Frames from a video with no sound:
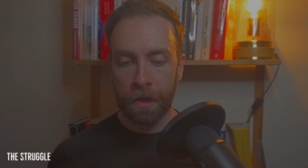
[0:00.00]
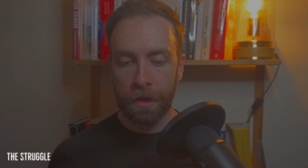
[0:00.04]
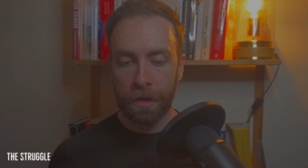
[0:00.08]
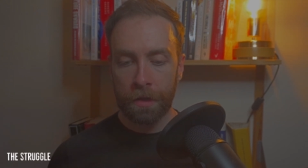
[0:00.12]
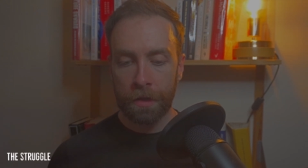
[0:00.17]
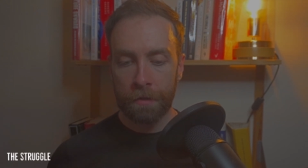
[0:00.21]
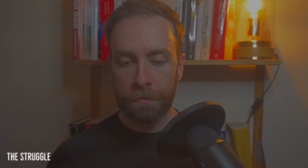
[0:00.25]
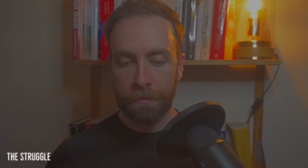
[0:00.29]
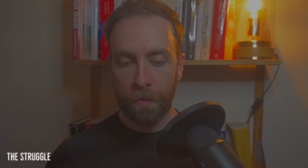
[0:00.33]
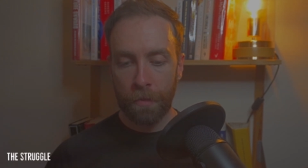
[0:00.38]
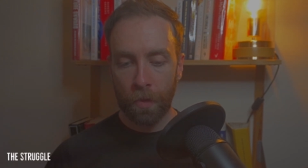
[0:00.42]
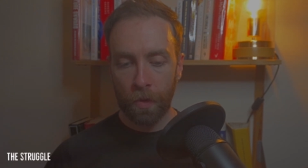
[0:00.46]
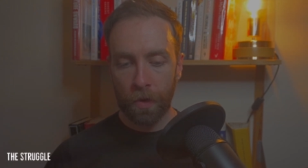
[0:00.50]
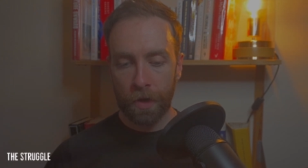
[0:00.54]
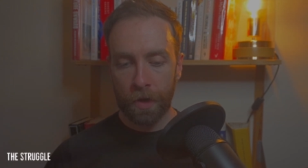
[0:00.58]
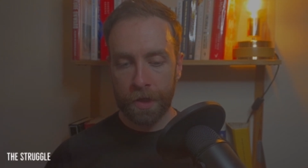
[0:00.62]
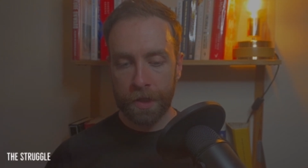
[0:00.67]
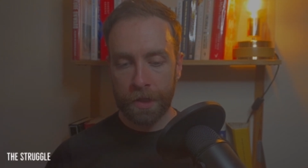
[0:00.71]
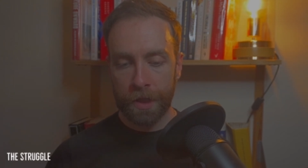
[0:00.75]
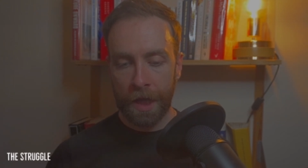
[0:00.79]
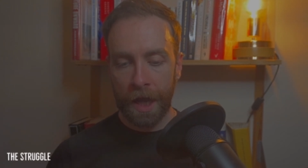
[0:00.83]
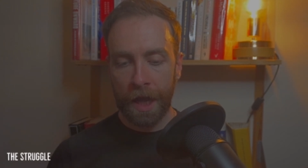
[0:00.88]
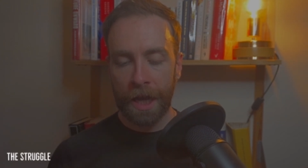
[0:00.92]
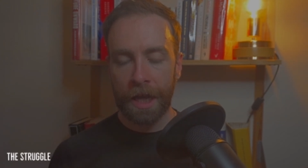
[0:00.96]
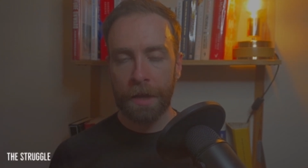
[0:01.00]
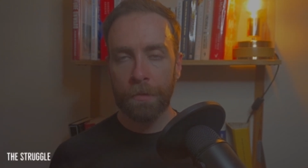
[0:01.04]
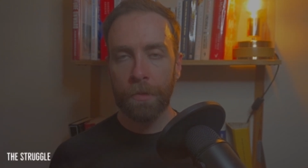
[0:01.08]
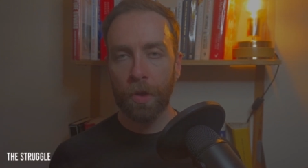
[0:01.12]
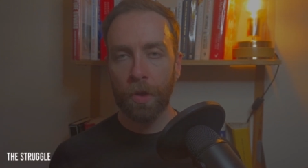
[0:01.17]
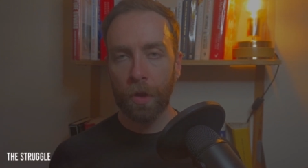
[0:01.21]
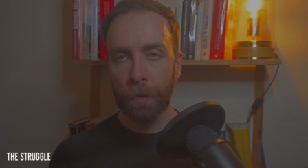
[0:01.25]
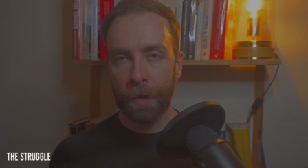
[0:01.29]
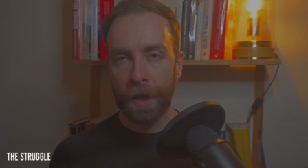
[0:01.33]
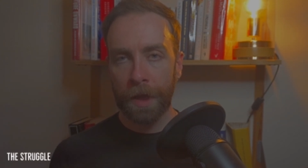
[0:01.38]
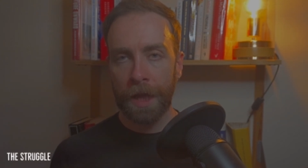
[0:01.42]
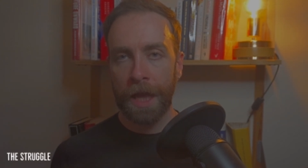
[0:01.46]
the more time
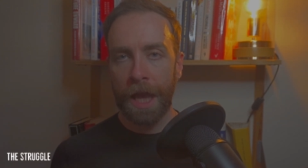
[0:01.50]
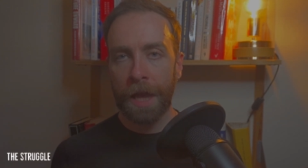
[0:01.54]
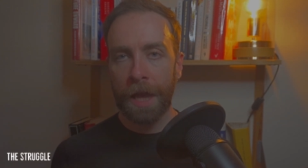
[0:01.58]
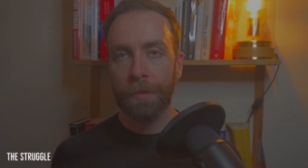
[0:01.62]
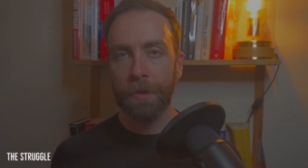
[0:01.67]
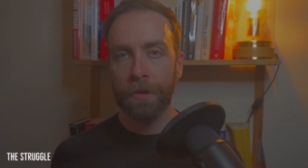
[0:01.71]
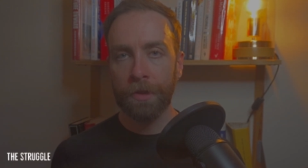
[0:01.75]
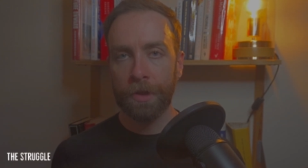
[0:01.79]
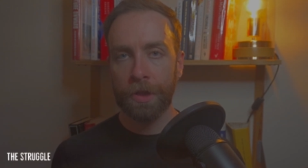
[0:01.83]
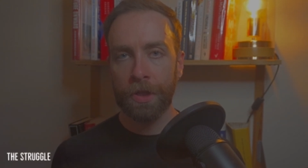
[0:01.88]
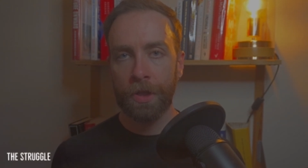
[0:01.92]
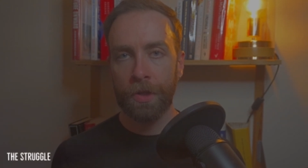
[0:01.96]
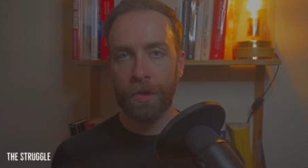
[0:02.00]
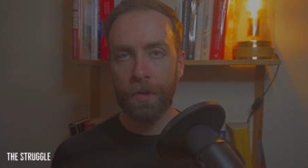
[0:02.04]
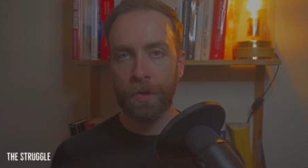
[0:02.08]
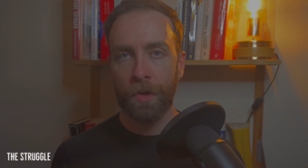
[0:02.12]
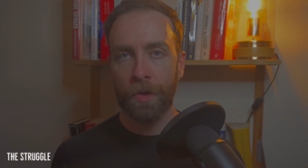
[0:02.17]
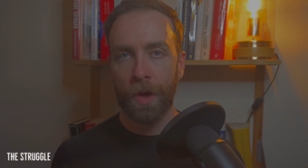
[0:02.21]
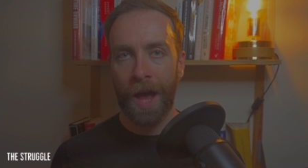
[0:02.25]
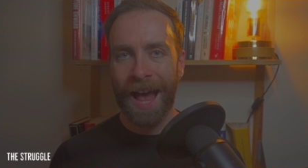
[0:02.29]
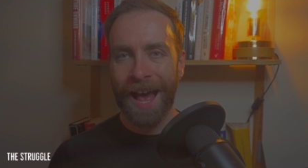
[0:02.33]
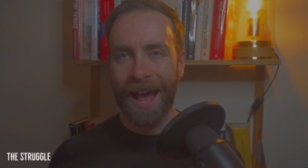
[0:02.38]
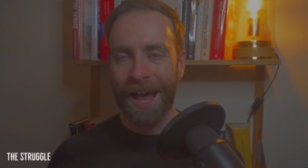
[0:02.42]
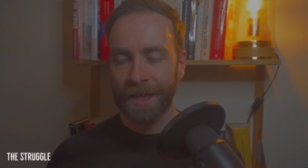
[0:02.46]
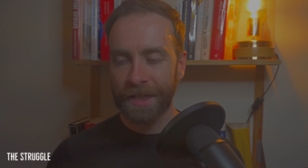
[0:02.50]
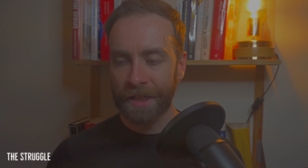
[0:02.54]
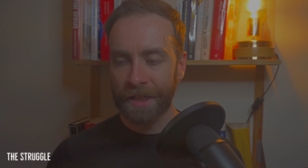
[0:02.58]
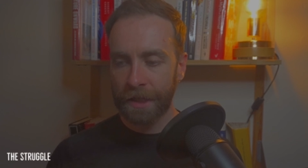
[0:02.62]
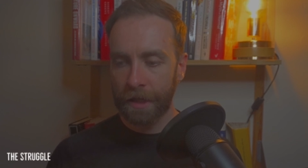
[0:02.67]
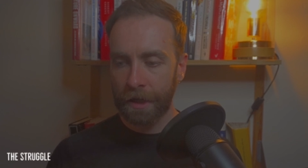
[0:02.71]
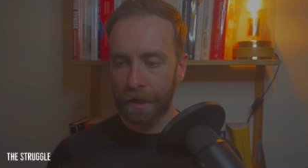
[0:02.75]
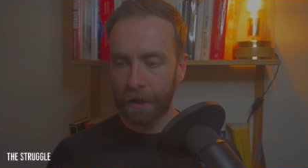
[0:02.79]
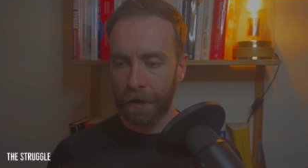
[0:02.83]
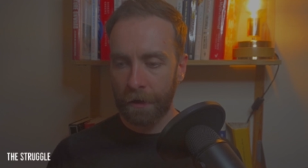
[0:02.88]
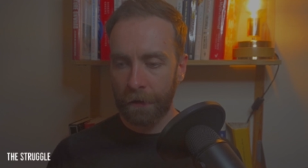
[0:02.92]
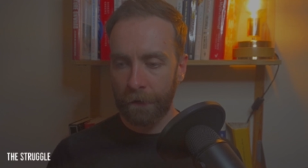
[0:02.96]
you'll be able to
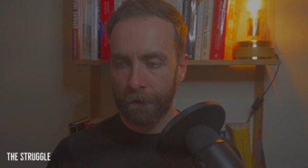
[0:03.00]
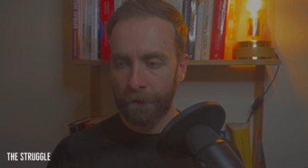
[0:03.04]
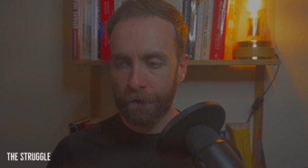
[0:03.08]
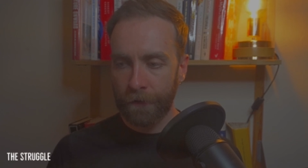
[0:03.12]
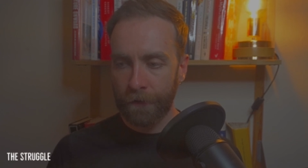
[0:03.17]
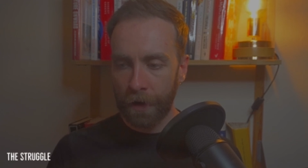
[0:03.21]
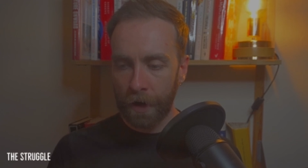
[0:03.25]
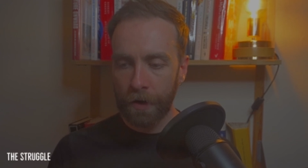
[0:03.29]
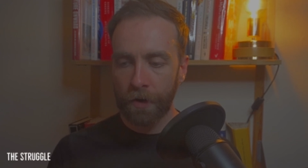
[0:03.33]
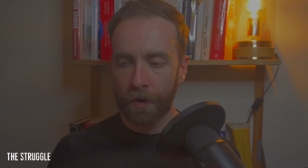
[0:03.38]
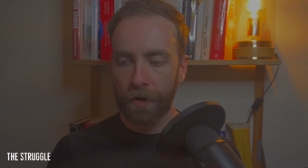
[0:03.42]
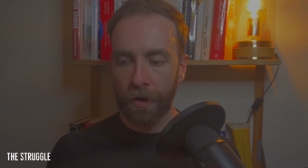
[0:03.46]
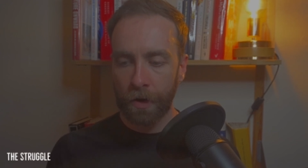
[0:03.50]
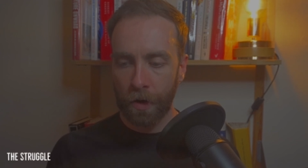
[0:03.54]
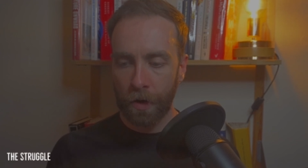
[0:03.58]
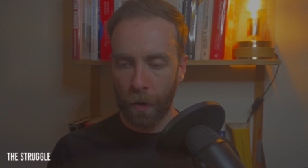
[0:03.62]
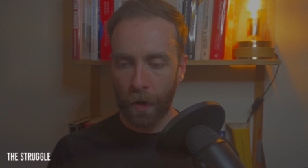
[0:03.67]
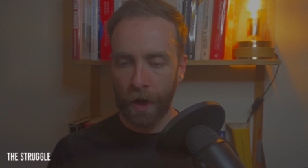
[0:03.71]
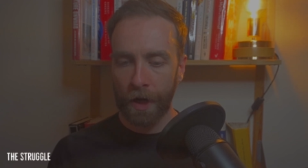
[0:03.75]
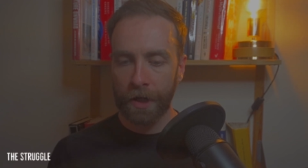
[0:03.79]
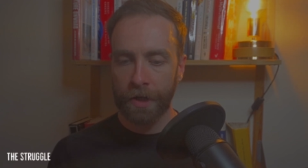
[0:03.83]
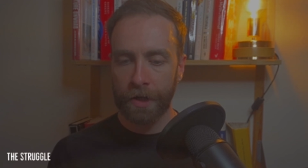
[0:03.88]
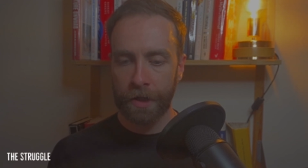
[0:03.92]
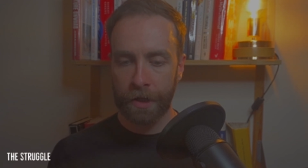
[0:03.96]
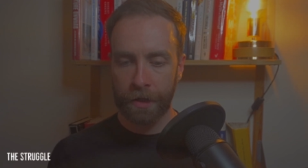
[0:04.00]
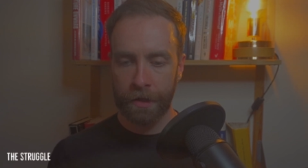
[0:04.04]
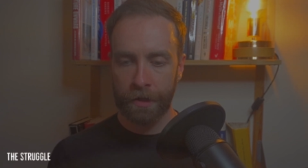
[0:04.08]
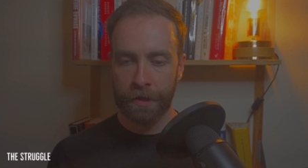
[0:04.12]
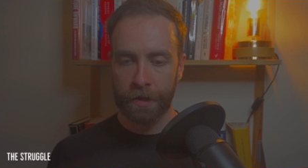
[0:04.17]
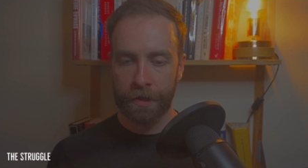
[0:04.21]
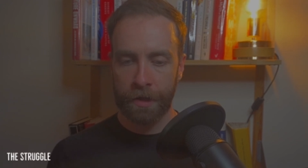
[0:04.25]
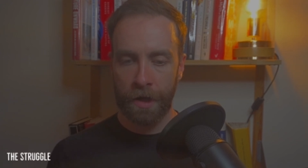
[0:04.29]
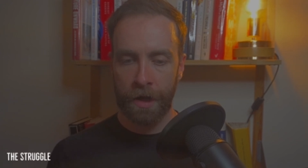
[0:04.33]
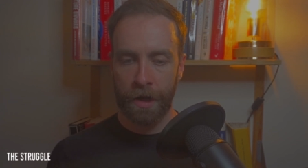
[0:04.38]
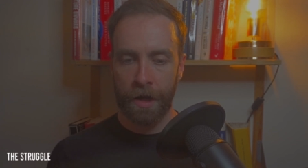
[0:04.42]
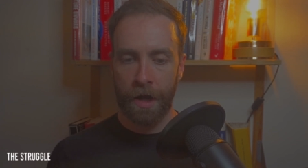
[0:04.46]
ask further
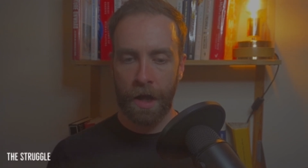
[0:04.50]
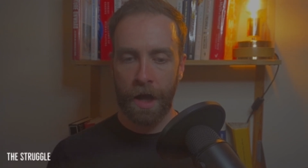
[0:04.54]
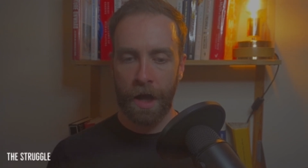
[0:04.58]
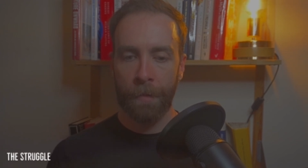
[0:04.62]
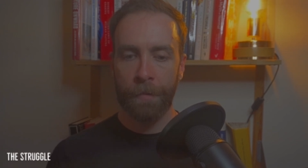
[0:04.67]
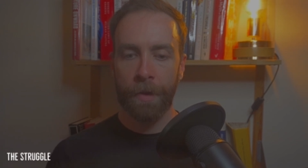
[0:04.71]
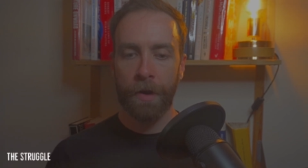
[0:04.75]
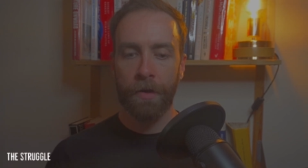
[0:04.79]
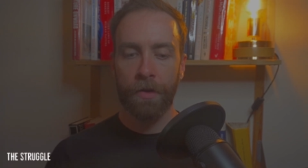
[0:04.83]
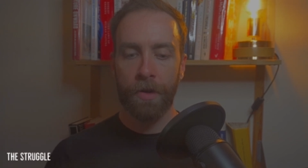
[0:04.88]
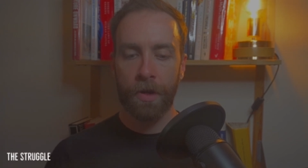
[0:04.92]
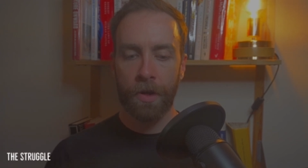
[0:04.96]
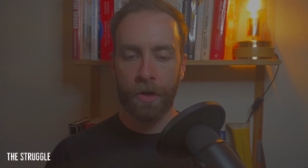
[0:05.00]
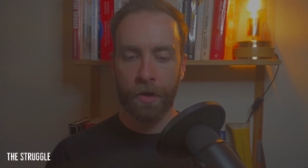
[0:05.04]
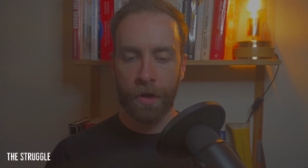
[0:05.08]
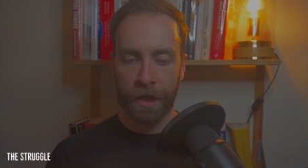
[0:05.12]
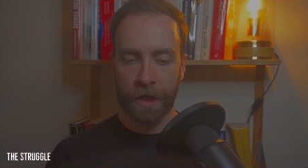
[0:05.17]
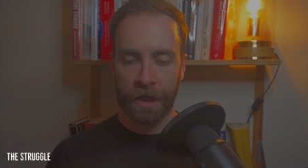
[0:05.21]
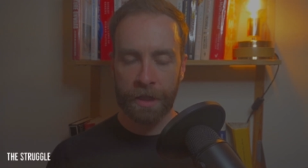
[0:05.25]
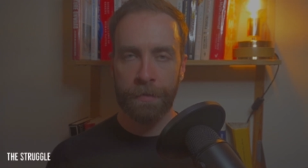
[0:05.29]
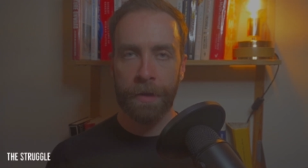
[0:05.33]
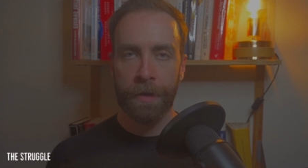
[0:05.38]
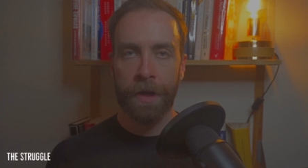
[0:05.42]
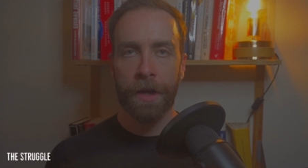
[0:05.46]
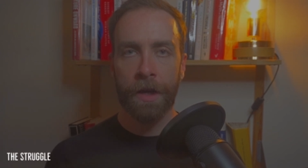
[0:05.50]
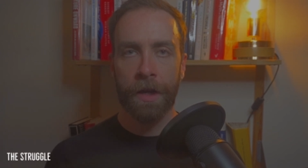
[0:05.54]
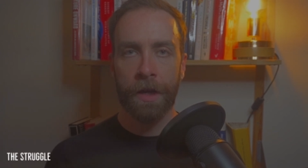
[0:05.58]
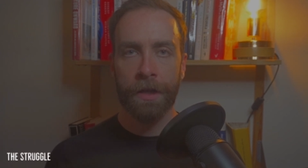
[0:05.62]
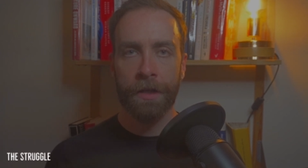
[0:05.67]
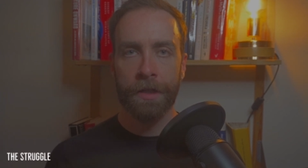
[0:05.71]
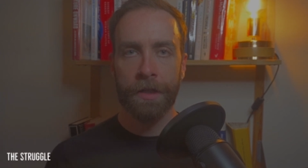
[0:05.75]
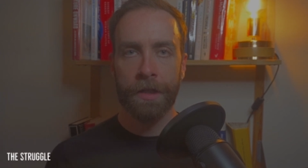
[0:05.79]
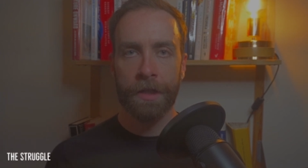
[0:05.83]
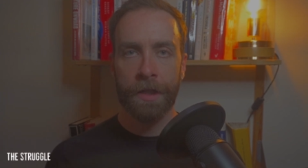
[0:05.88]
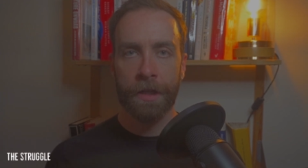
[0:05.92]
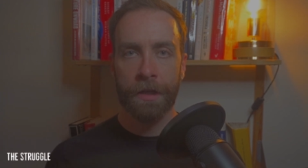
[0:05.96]
questions about your
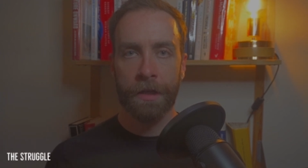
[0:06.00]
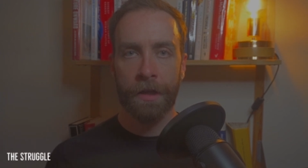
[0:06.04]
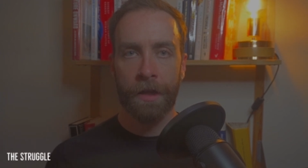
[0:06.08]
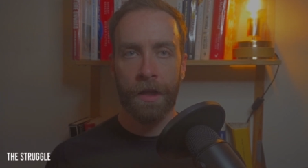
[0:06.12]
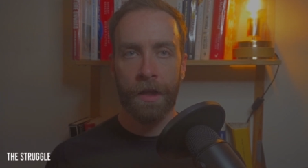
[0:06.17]
experience.